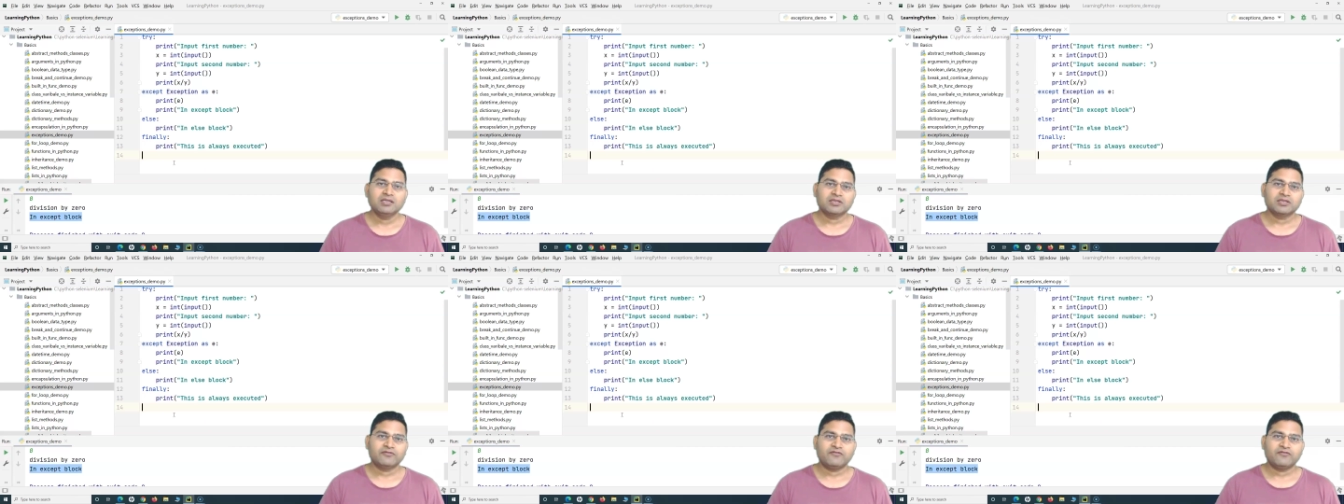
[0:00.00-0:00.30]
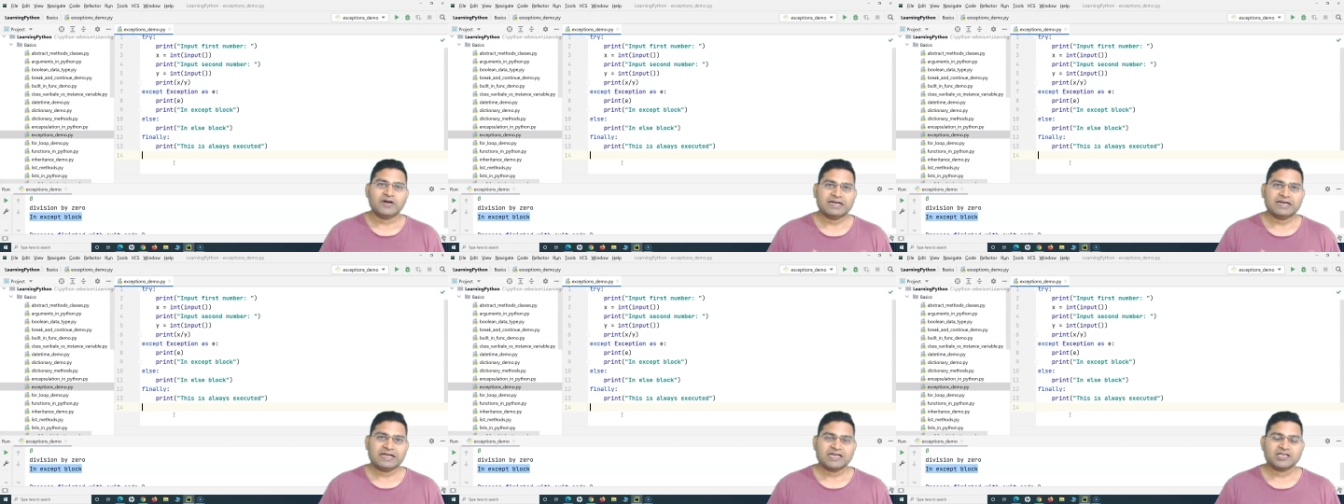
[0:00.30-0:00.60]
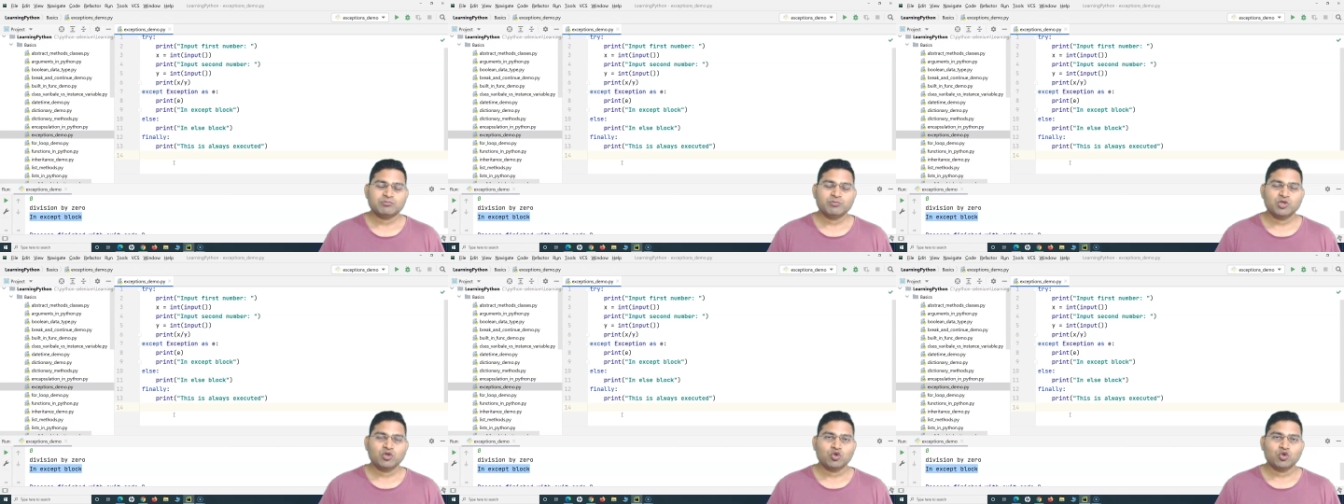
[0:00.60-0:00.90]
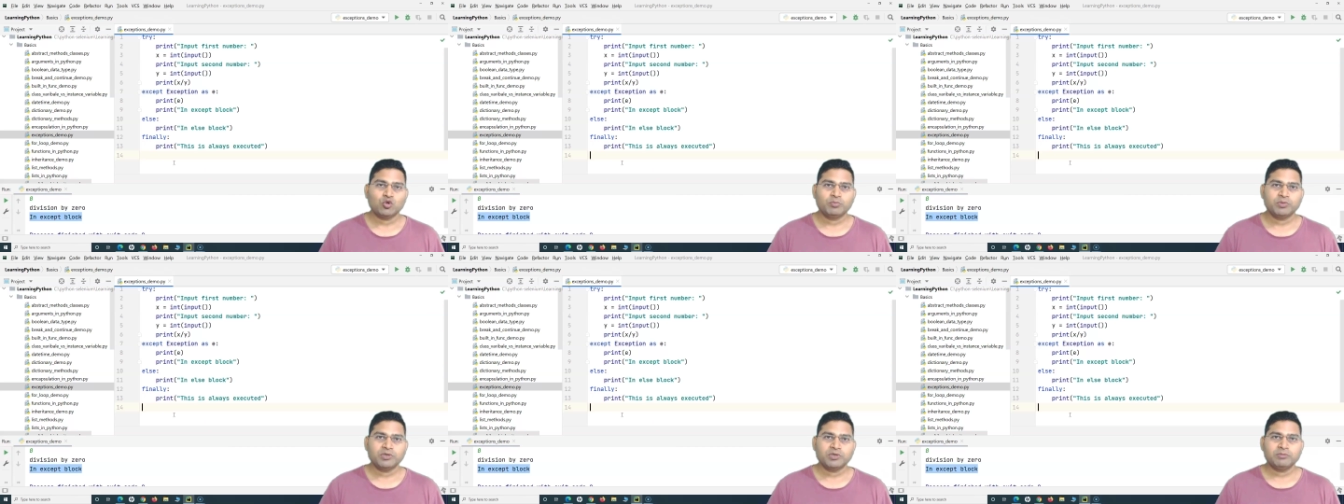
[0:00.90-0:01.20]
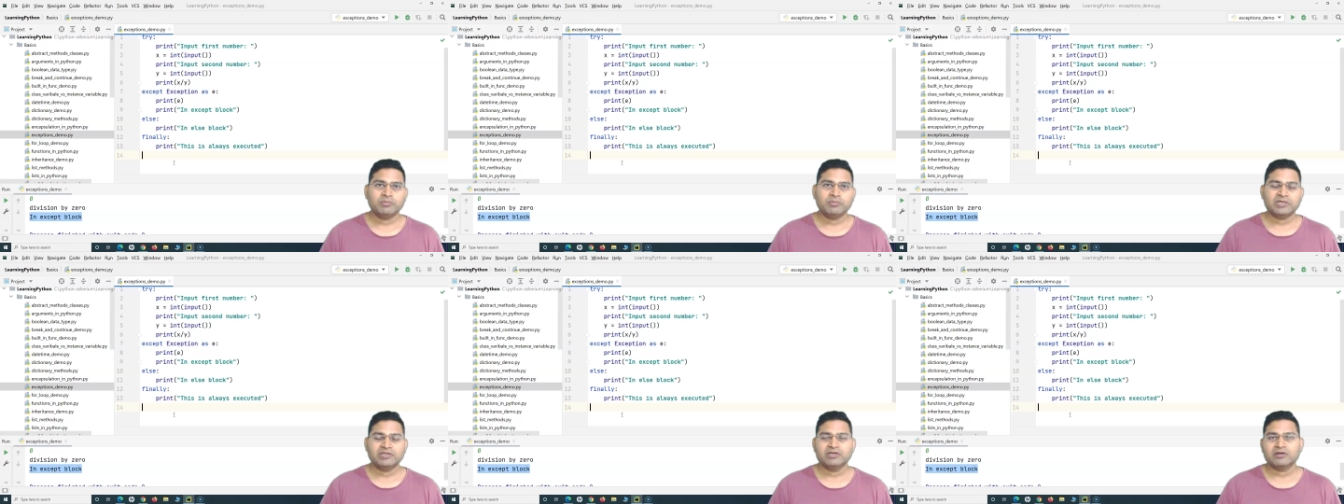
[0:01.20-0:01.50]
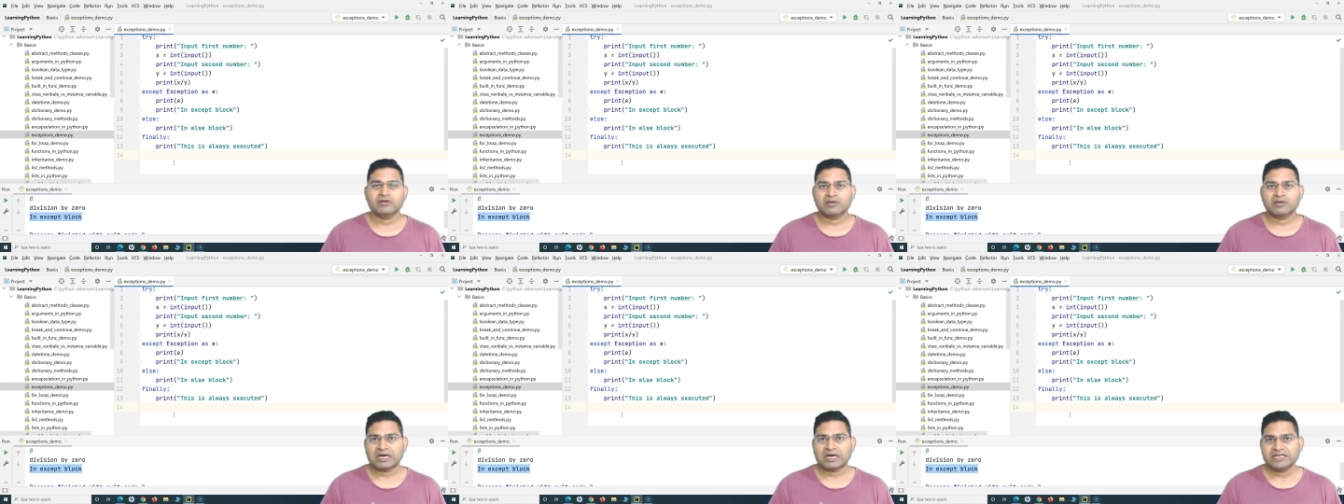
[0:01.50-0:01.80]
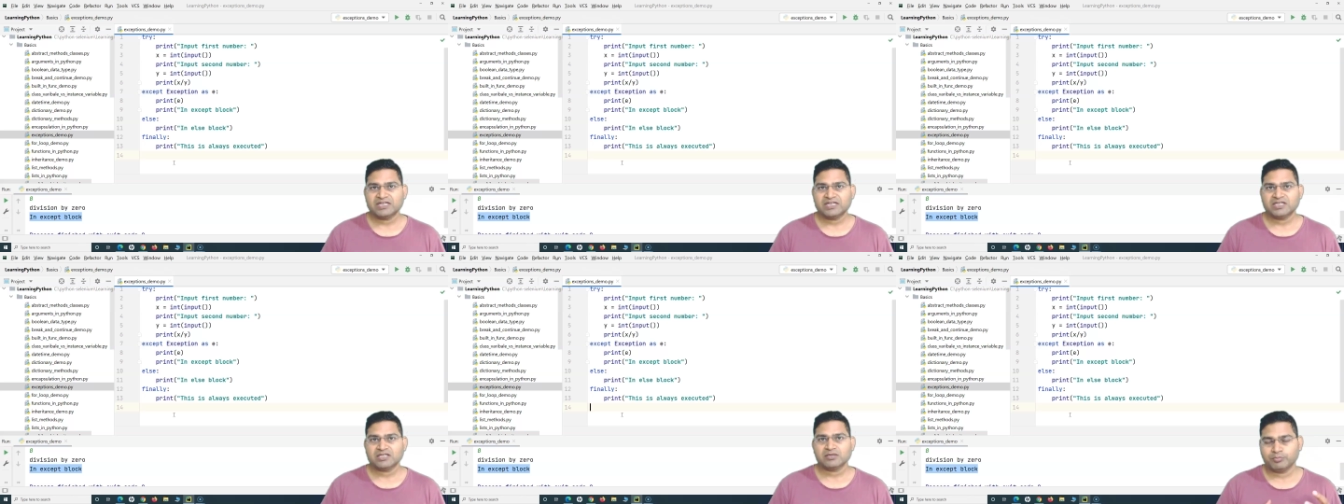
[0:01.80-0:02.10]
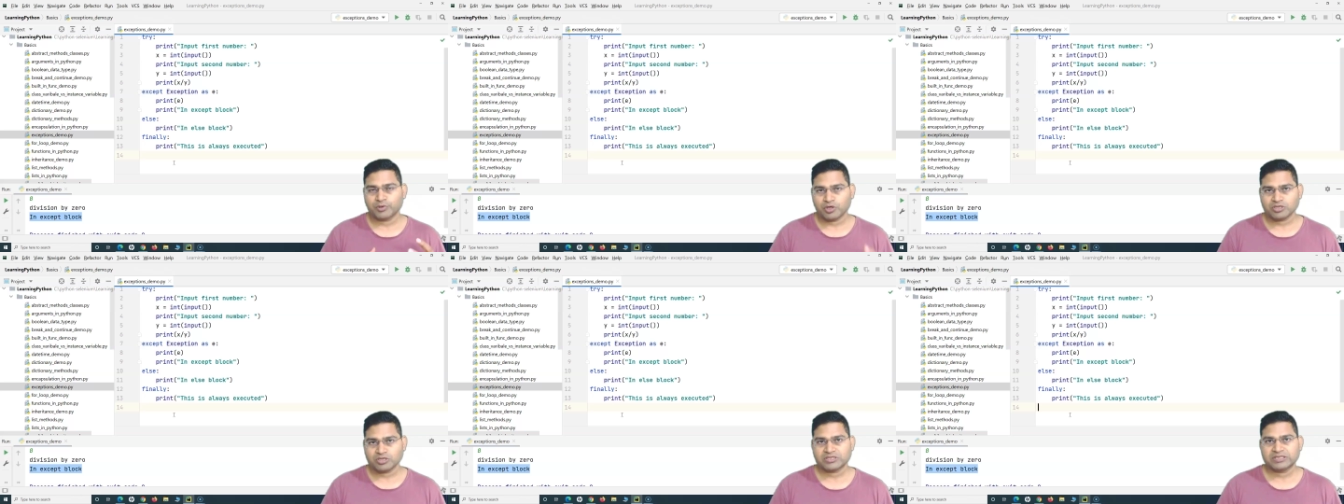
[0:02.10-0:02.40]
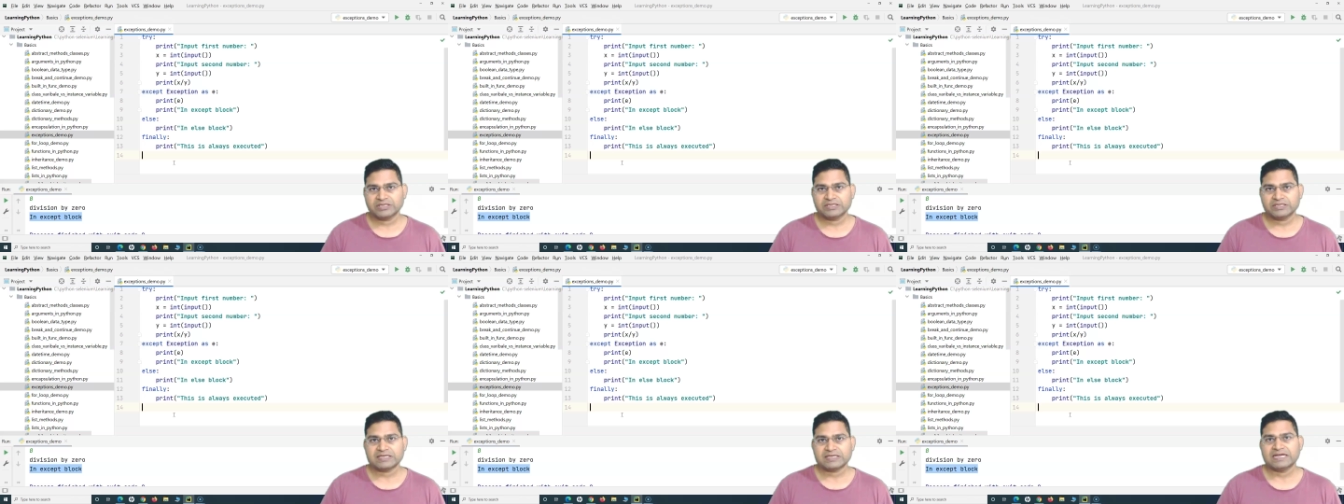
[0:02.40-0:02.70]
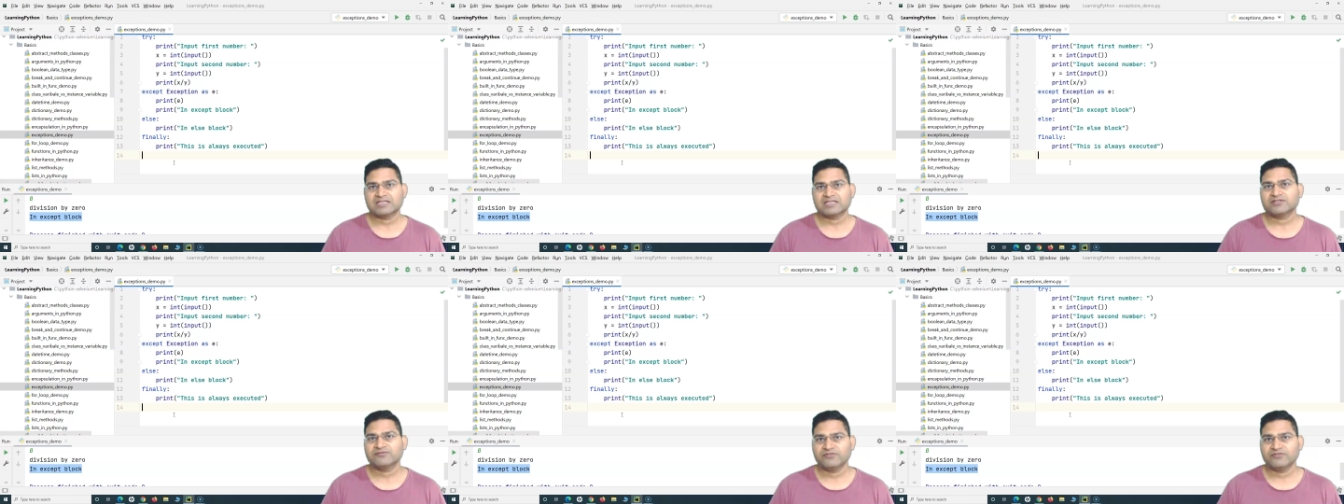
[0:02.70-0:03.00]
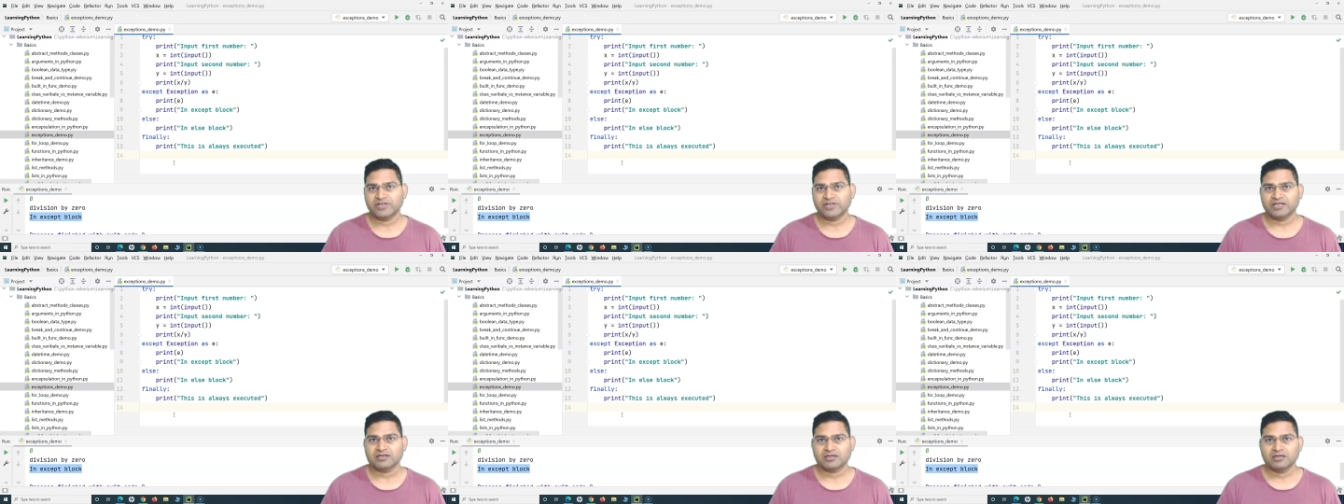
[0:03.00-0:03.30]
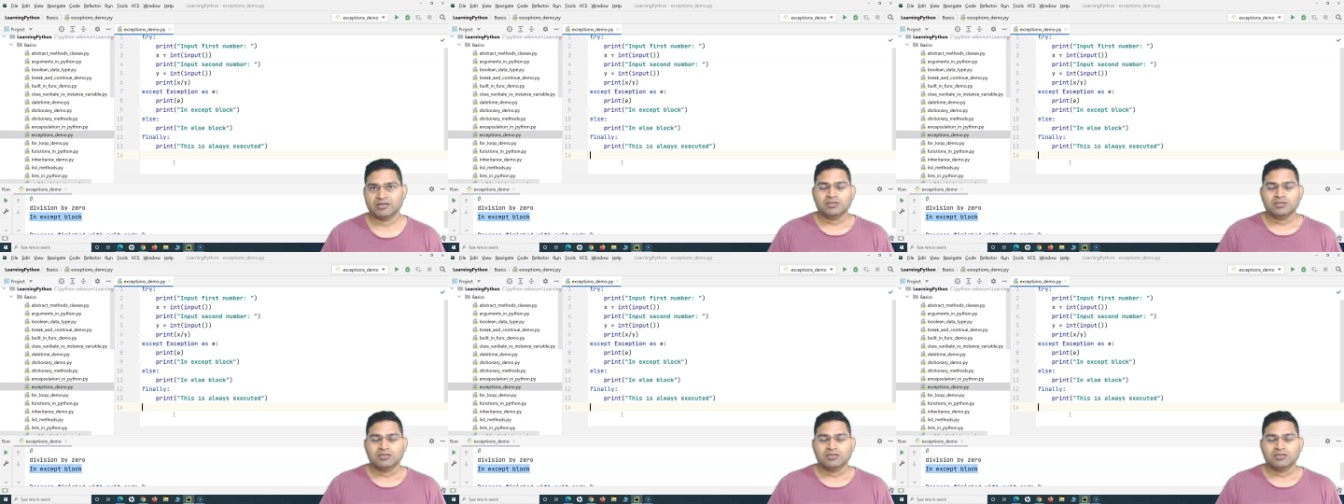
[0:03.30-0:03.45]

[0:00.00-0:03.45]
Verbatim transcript: the file has been opened but the write process has failed